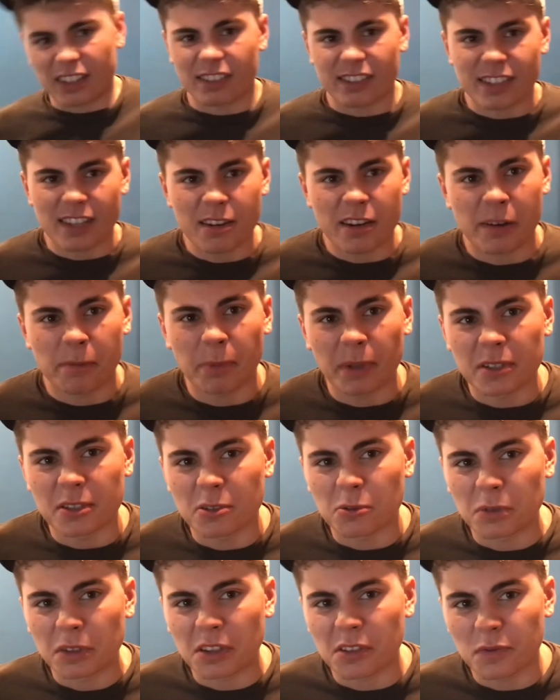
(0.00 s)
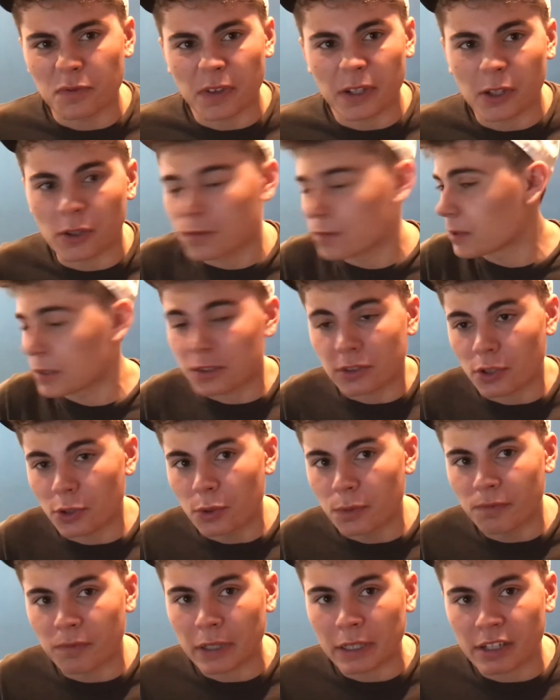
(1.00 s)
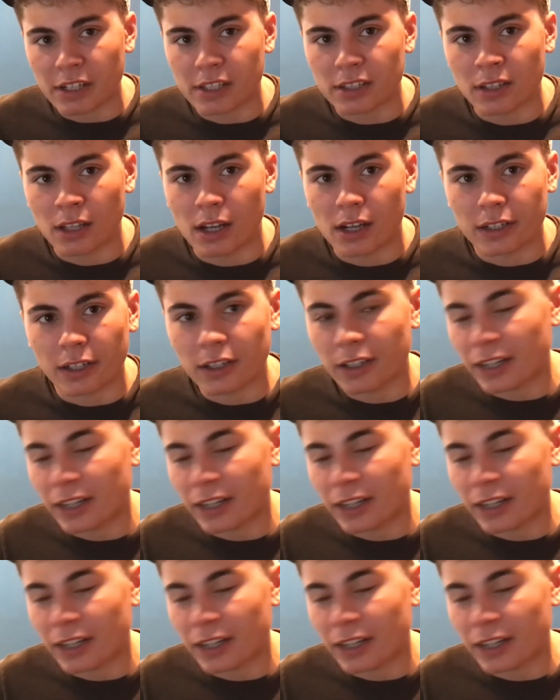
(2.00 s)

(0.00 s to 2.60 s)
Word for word: That's it. I've been doing this video for too fucking long,